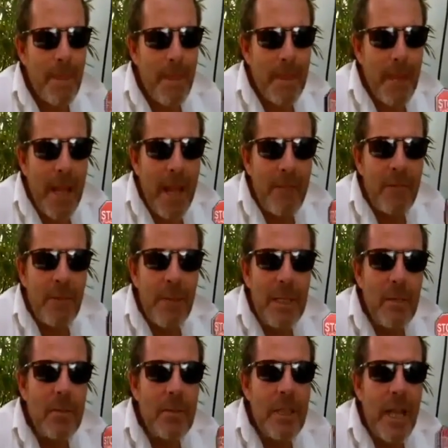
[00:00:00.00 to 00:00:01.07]
they have to be
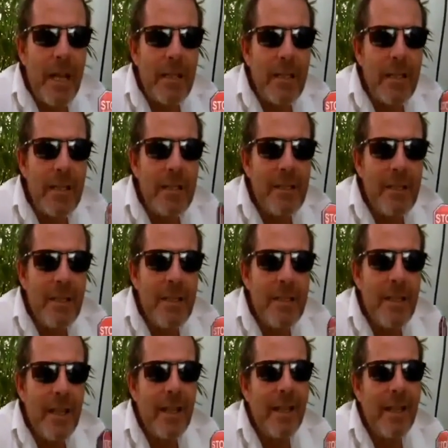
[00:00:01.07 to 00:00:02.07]
looked at. These